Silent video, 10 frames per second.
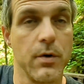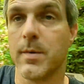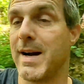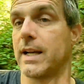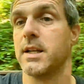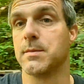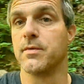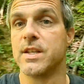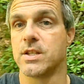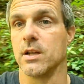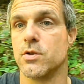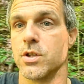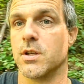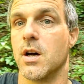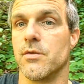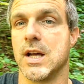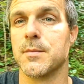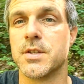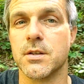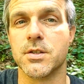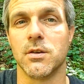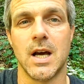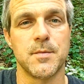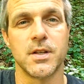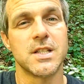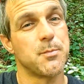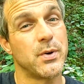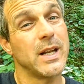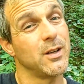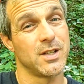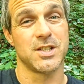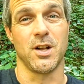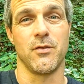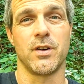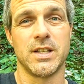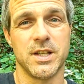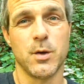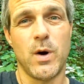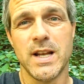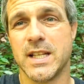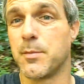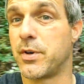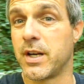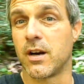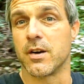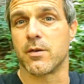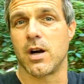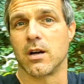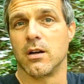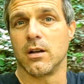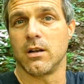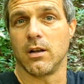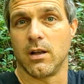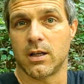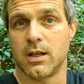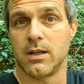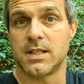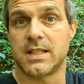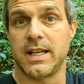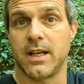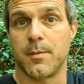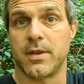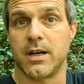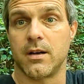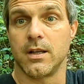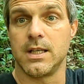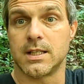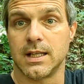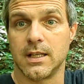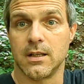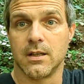the mechanism of dissolution of limestone. So limestone is a pretty good dissolver. It's on the one hand a pretty hard rock. Look, it's standing up there easily.